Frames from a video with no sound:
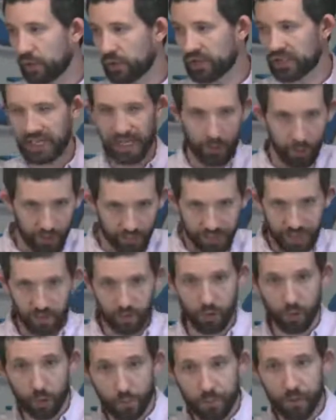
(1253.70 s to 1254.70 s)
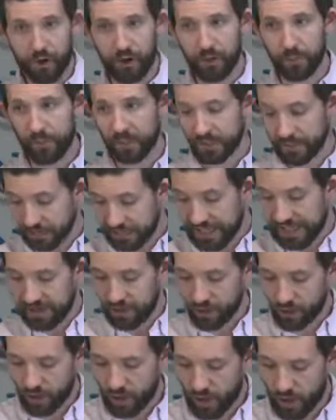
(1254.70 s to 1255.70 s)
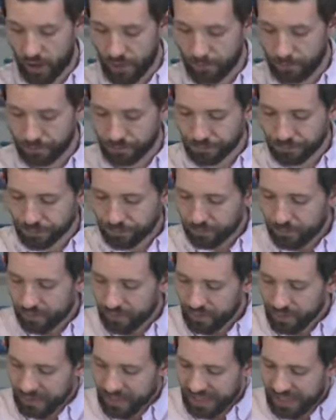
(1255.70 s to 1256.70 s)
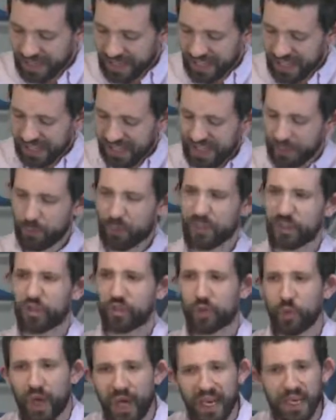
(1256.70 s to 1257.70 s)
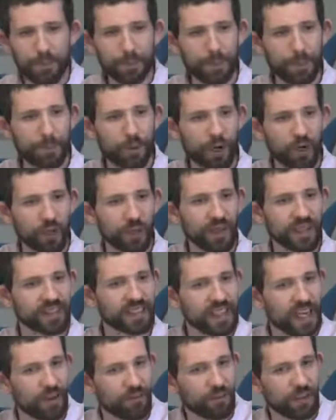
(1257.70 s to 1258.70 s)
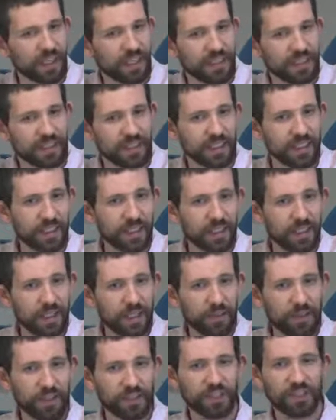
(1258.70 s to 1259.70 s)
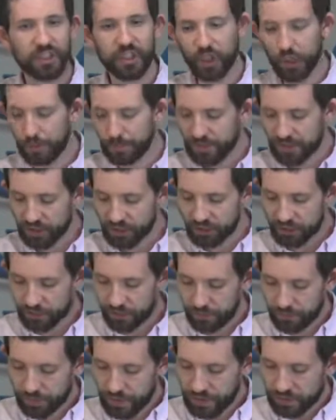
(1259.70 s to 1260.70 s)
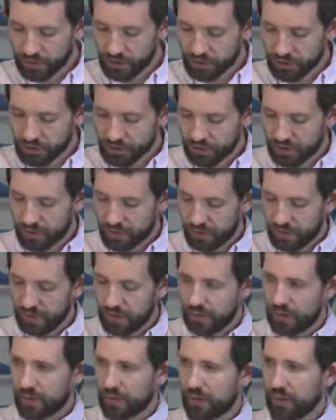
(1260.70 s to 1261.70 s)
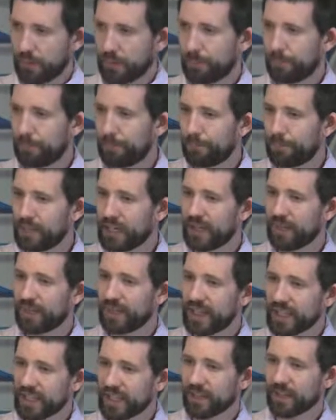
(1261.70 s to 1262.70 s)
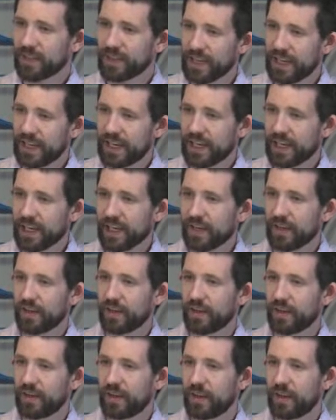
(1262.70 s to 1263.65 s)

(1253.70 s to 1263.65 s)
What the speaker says: out. I want that old part of me dead and gone. And we try and be part of this covenant, this circumcision of flesh. But at the end of the day,